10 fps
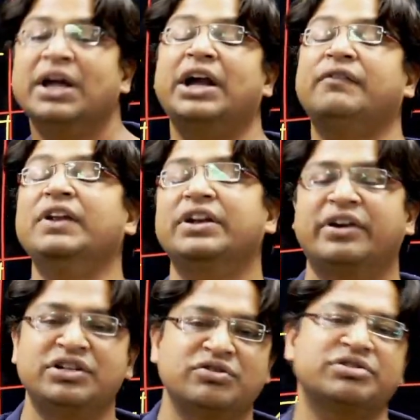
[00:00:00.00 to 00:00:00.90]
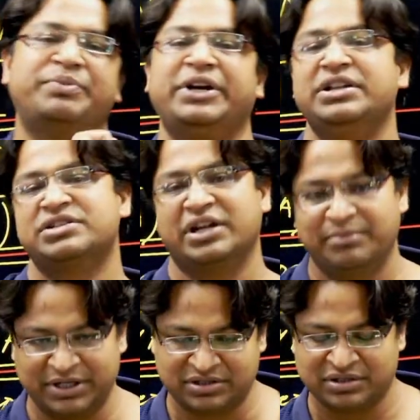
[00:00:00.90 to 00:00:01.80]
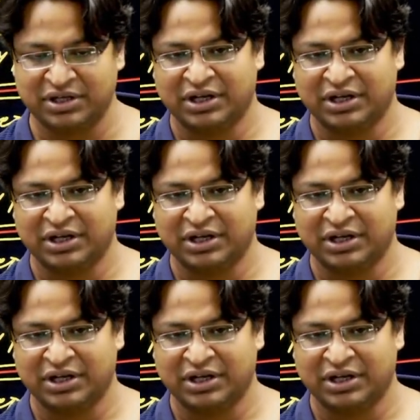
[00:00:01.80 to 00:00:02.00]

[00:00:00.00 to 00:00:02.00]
It will increase your speed in JEE Mains.